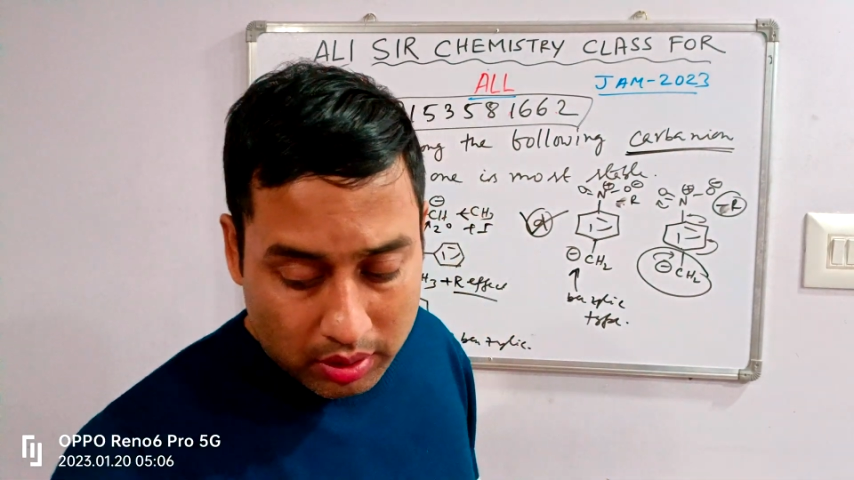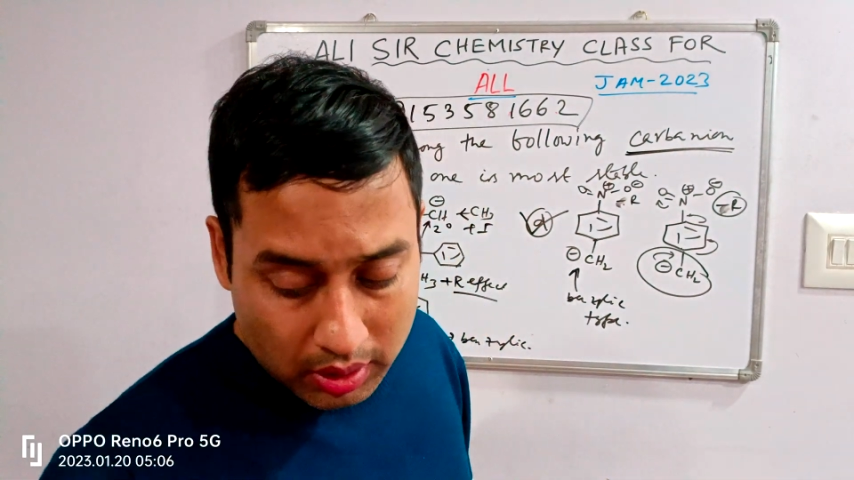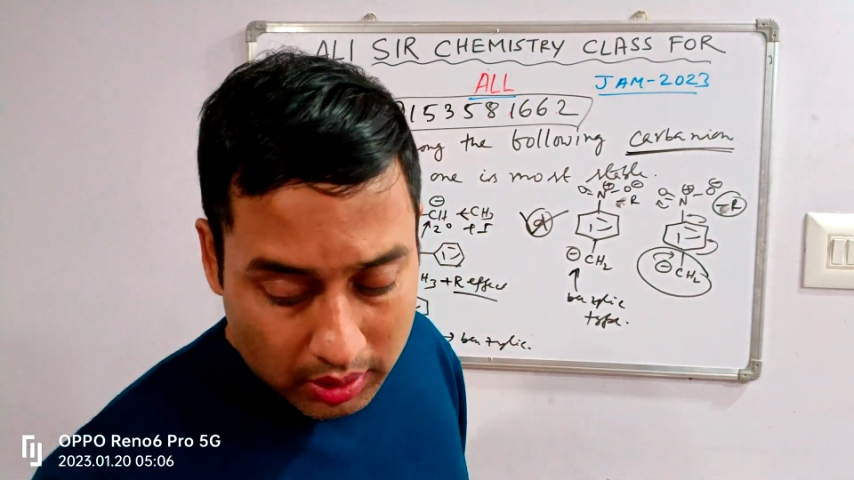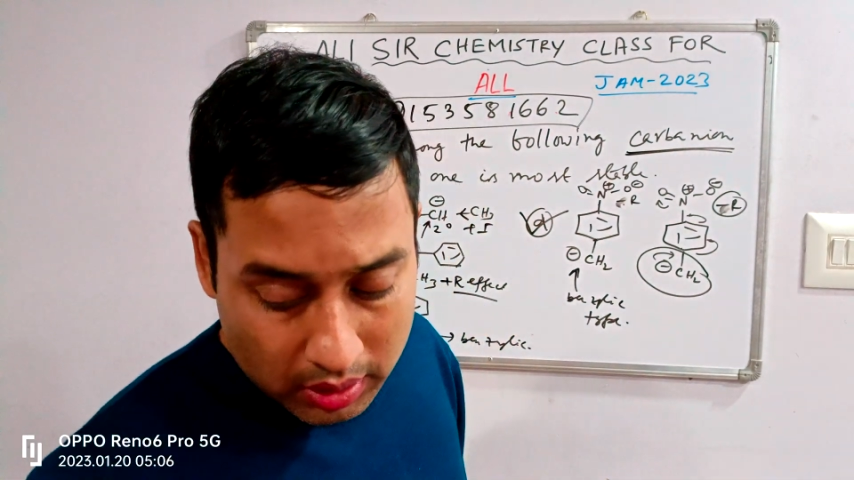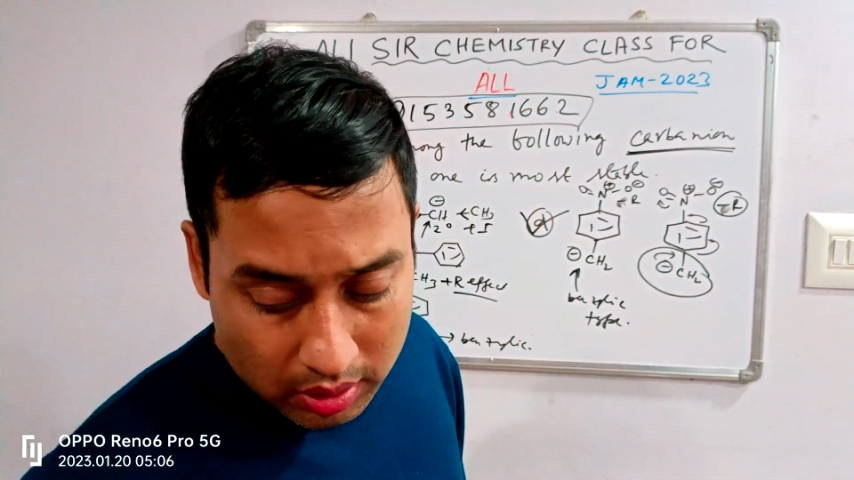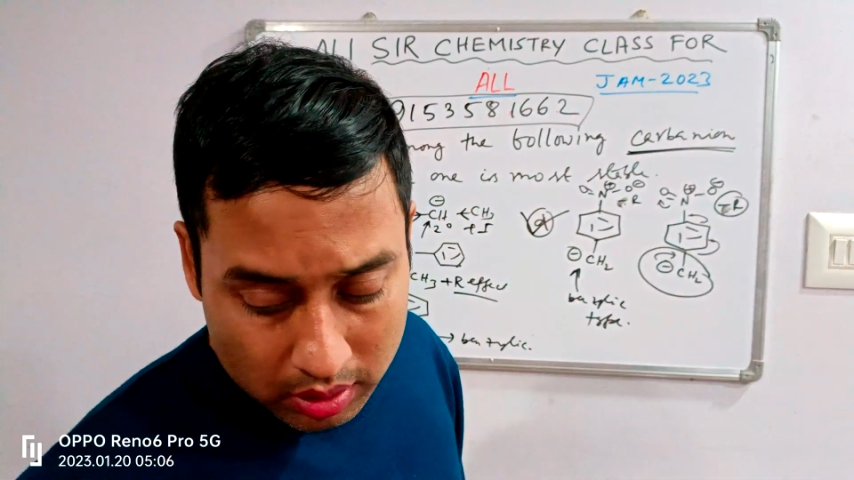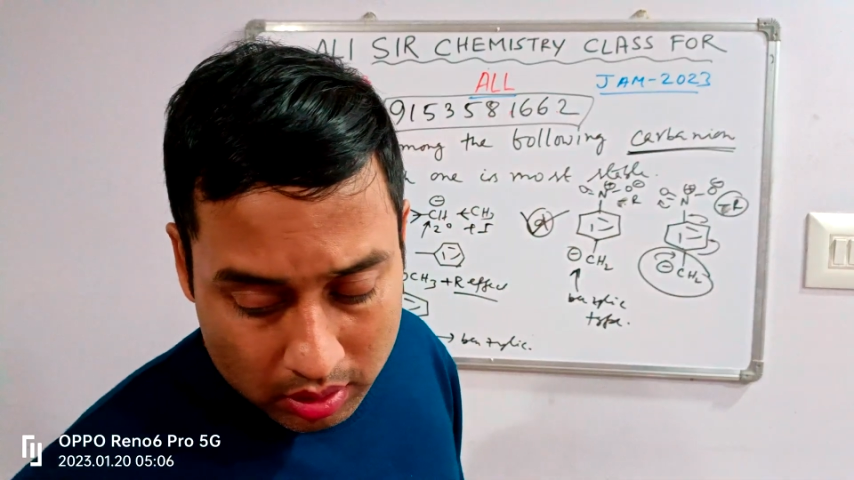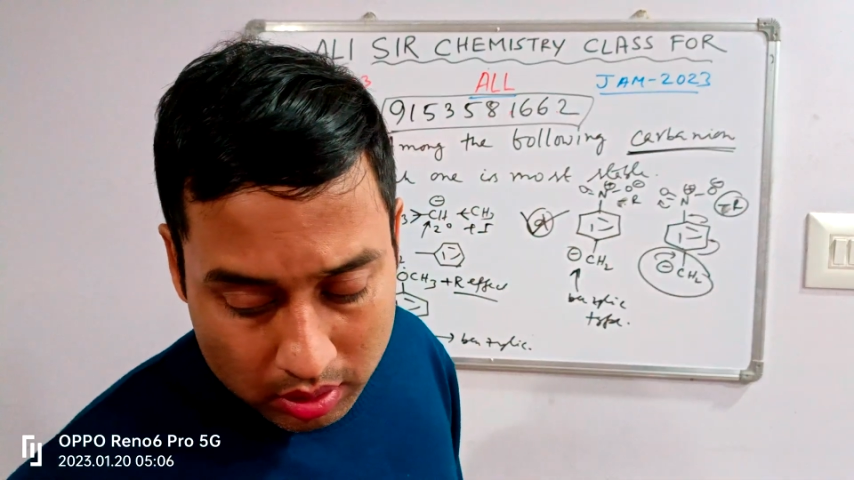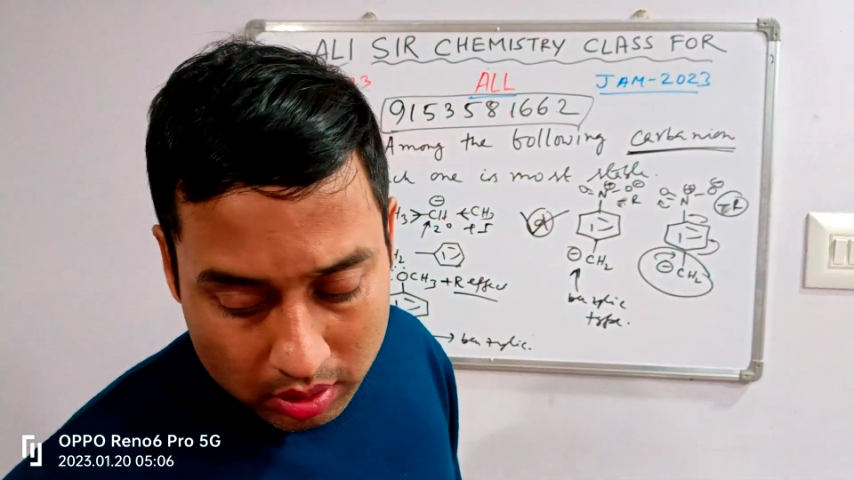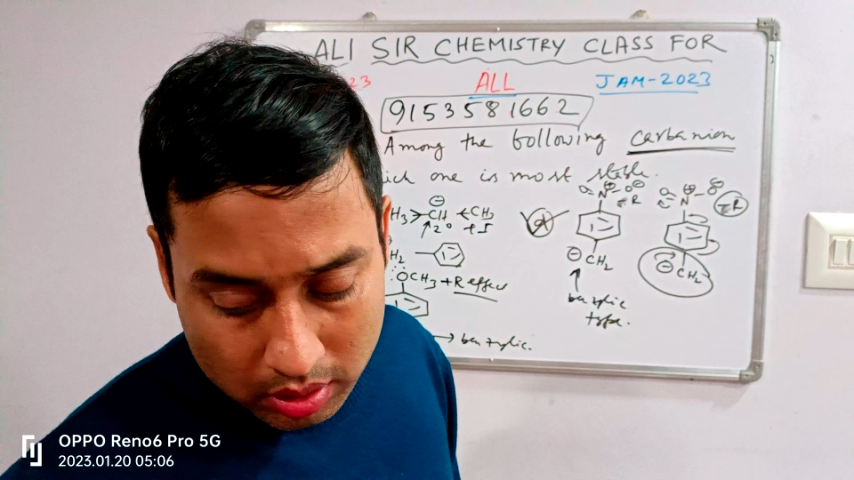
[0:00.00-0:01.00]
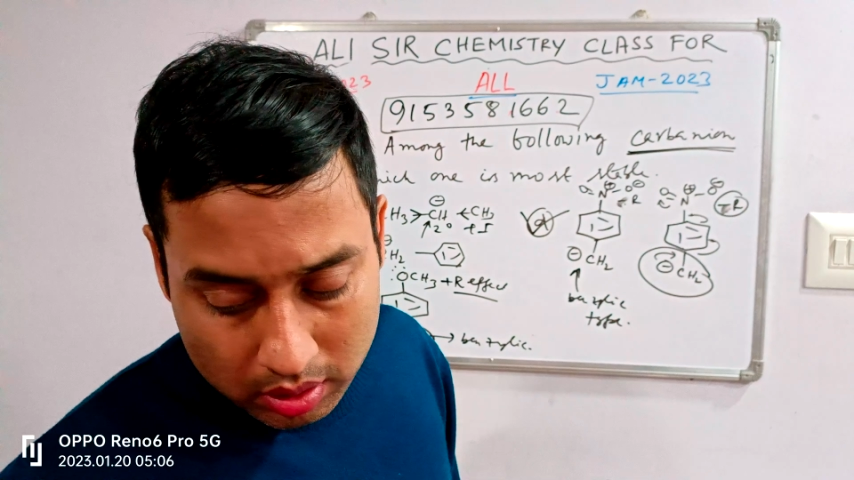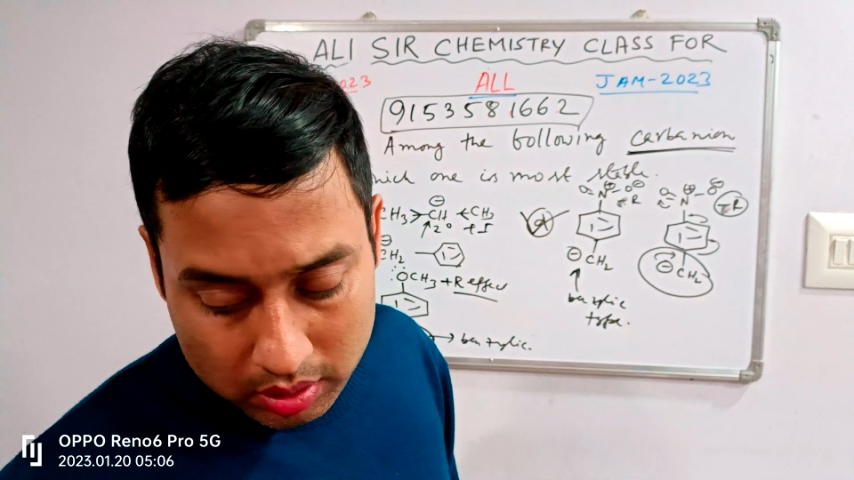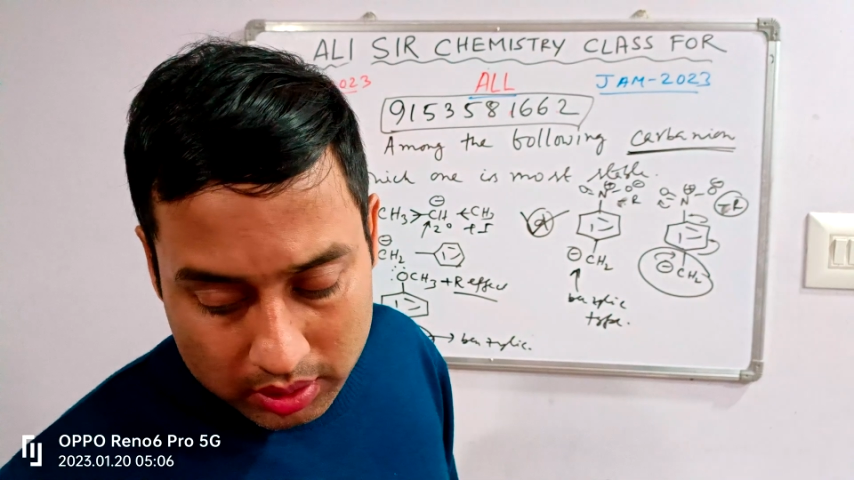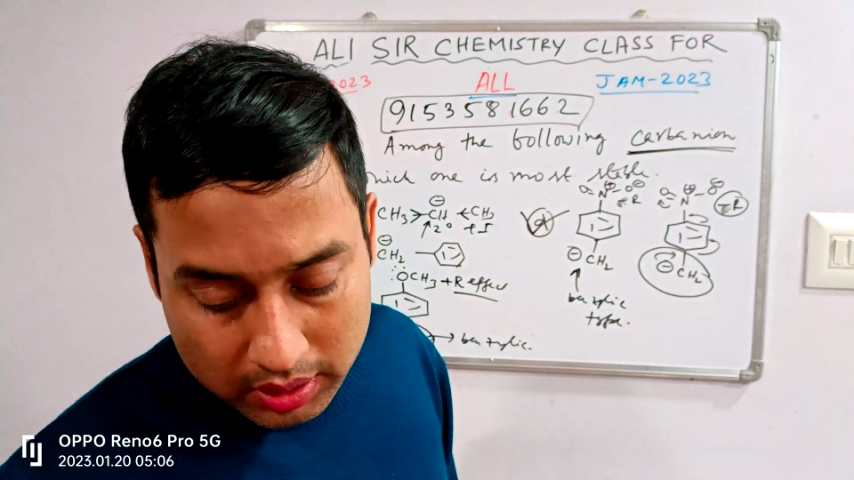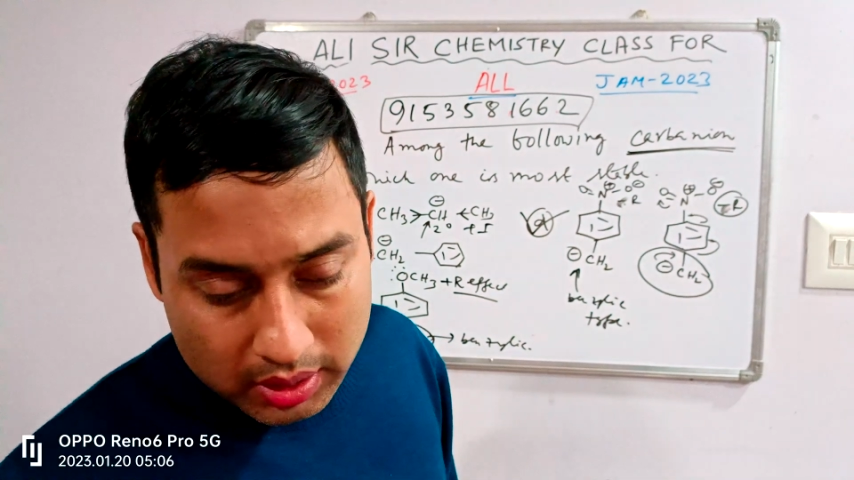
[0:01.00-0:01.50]
Till then,
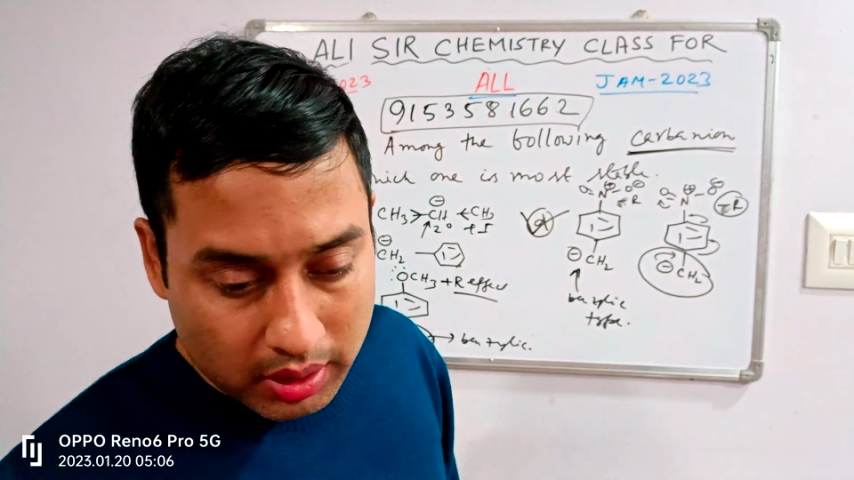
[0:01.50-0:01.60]
take